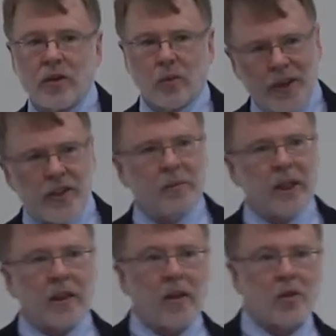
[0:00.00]
reasonably
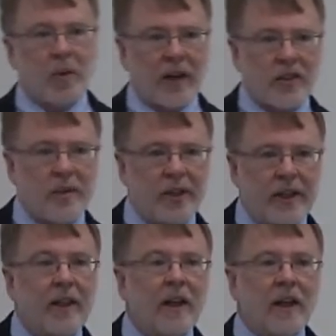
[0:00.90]
close
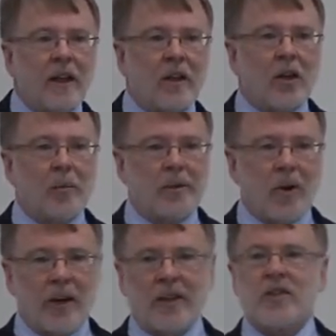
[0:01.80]
proximity to urban
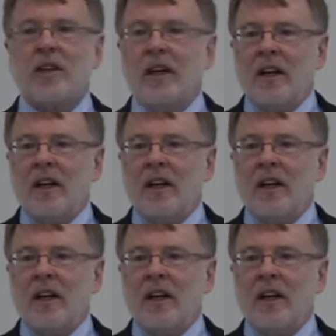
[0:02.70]
markets.